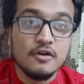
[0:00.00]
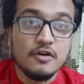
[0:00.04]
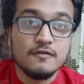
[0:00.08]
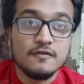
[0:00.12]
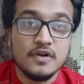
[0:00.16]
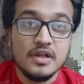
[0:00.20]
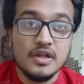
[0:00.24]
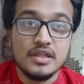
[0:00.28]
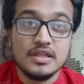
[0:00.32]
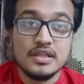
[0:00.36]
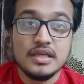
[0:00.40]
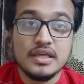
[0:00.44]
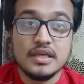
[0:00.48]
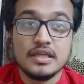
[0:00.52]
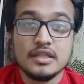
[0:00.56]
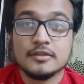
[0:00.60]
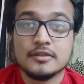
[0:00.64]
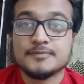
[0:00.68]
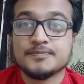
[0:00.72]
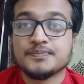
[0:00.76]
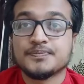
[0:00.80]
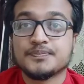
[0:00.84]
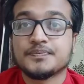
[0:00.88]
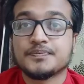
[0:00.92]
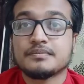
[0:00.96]
of forensic.
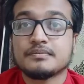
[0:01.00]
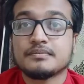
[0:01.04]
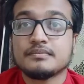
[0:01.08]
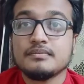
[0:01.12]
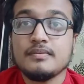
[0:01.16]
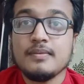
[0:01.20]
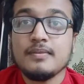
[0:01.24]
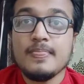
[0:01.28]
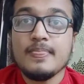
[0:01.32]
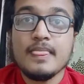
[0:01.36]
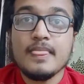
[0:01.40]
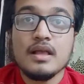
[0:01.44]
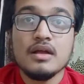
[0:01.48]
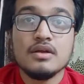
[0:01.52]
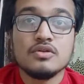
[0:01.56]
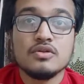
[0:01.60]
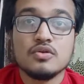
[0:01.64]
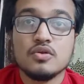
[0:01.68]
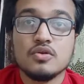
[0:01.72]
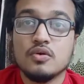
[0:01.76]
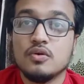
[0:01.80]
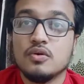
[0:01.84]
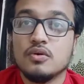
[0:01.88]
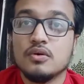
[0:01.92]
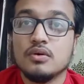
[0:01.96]

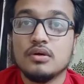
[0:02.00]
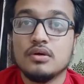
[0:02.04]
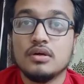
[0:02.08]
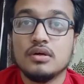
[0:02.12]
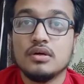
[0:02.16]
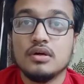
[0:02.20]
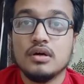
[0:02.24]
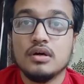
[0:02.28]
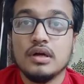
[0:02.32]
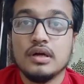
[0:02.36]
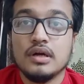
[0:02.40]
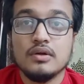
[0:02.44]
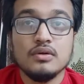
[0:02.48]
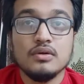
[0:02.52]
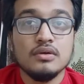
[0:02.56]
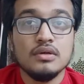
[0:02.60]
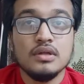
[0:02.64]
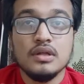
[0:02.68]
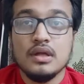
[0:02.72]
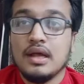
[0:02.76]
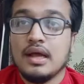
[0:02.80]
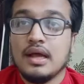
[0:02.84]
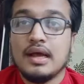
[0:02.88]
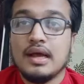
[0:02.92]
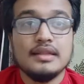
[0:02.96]
So you know,
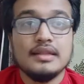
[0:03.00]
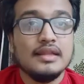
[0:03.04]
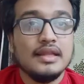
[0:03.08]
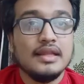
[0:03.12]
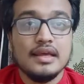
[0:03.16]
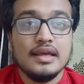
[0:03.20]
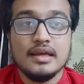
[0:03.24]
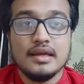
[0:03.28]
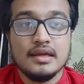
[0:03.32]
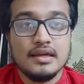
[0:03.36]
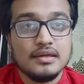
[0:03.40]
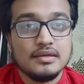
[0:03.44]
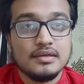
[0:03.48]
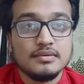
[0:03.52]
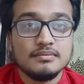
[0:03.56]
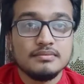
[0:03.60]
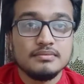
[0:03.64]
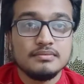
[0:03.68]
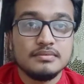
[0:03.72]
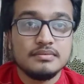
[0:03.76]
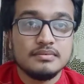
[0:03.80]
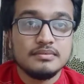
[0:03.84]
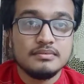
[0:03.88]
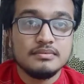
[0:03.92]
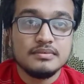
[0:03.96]
and they
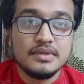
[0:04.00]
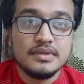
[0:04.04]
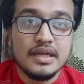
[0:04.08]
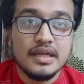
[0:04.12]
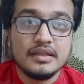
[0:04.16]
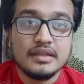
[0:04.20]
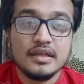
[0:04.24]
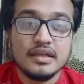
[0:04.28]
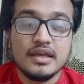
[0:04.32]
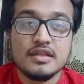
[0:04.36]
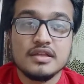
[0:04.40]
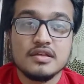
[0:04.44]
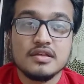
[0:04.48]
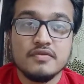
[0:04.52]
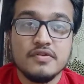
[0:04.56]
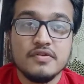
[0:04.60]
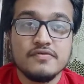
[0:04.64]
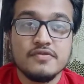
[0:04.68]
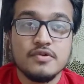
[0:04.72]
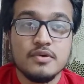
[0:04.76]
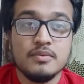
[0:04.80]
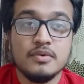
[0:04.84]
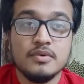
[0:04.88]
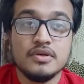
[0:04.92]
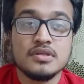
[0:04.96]
take the case away
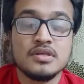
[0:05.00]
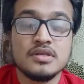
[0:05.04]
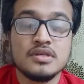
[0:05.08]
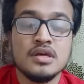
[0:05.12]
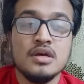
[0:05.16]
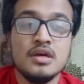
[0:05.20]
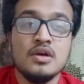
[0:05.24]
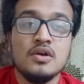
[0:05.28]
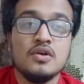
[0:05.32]
from us.